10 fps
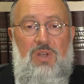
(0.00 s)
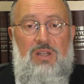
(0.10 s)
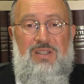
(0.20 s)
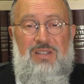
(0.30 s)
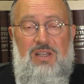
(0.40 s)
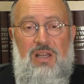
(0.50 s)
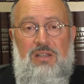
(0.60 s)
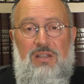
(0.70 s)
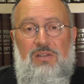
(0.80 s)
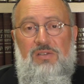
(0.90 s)

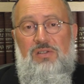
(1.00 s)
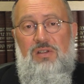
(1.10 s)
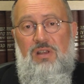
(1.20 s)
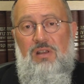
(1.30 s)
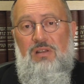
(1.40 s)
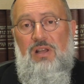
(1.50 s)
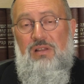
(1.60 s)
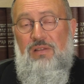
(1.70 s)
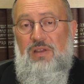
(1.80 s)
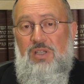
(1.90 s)
understandings
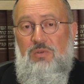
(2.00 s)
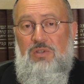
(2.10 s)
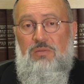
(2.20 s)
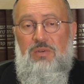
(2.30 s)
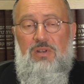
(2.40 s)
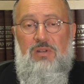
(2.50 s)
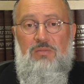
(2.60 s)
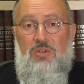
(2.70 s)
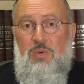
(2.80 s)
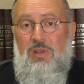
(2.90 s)
and the things which are written
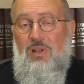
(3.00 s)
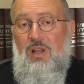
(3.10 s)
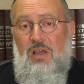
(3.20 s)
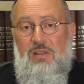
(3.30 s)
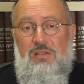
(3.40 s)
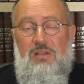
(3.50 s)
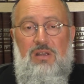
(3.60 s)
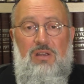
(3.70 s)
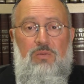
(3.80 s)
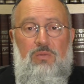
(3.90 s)
between the lines,
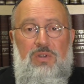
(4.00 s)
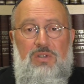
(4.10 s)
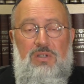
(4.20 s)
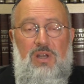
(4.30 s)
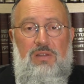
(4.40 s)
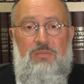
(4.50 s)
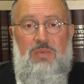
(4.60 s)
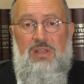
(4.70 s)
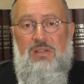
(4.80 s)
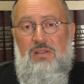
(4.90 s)
which are the
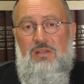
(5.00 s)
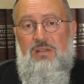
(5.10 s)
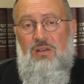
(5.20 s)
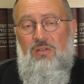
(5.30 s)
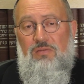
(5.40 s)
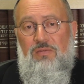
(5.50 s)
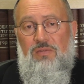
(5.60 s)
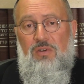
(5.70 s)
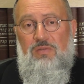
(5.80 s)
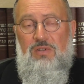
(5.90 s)
basis of
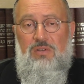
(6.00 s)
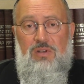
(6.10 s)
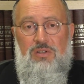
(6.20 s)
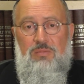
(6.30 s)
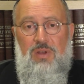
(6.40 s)
of the Trasha